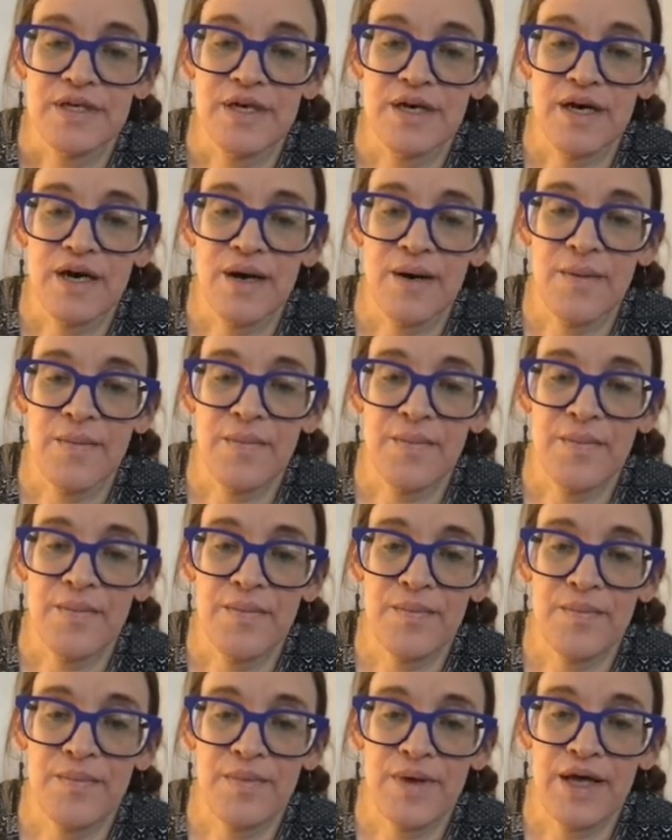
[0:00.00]

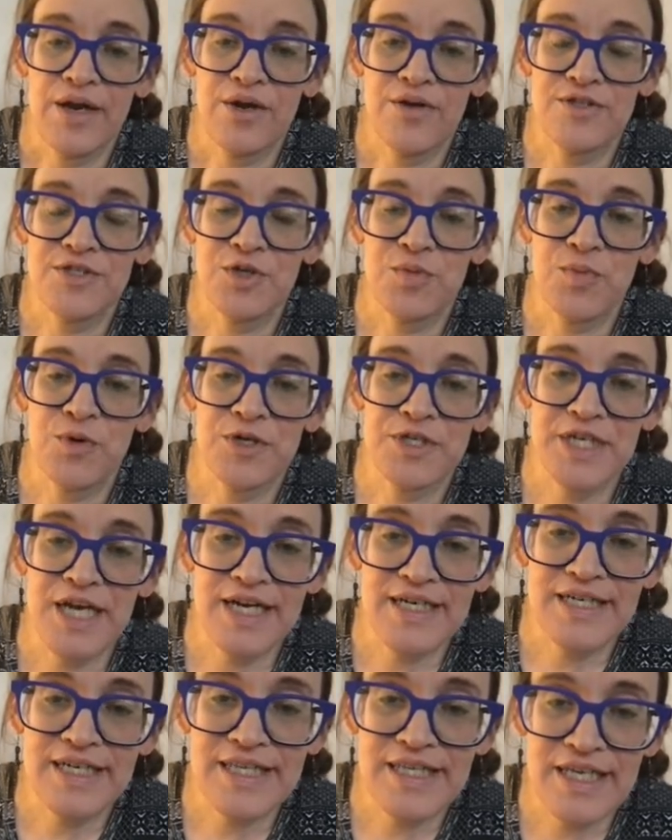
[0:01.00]
and also
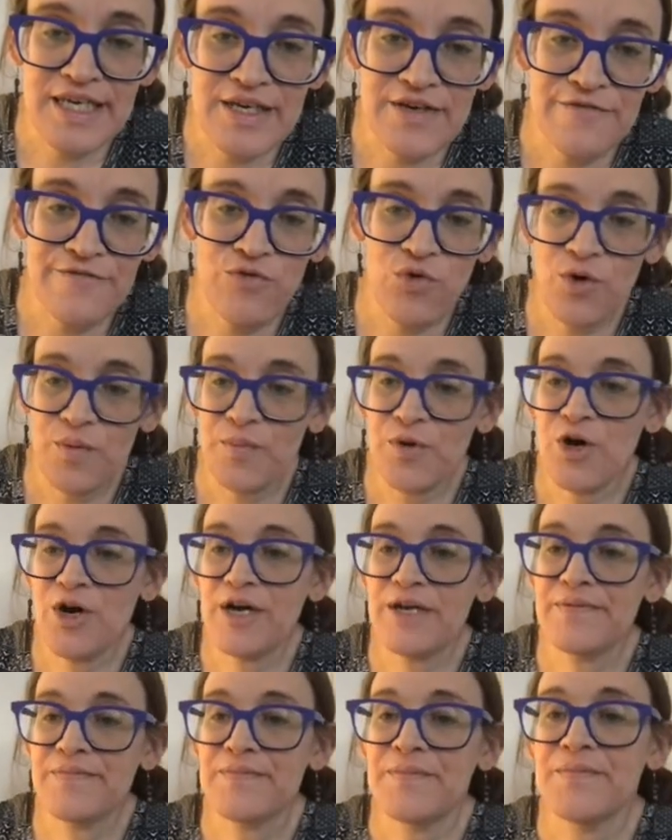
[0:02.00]
protecting the e4
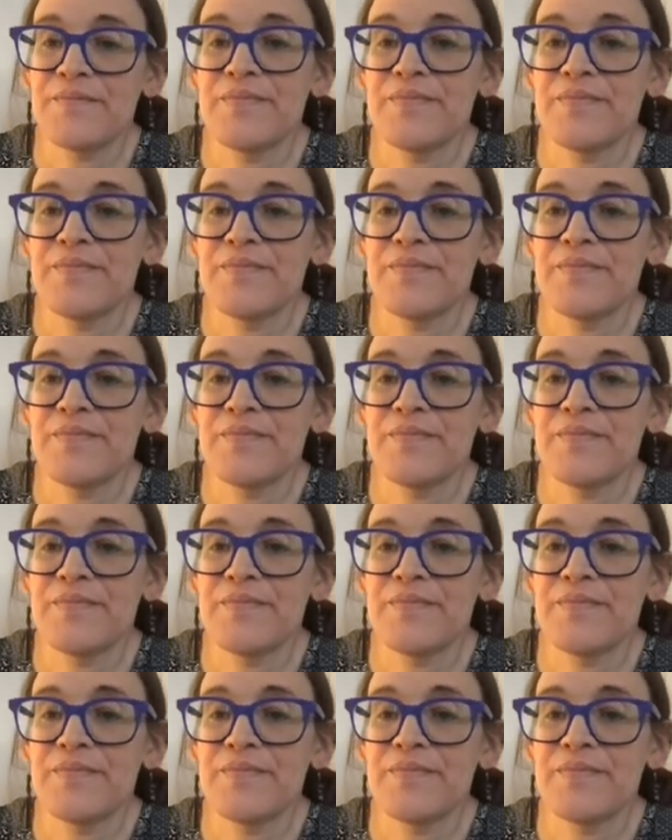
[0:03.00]
pawn.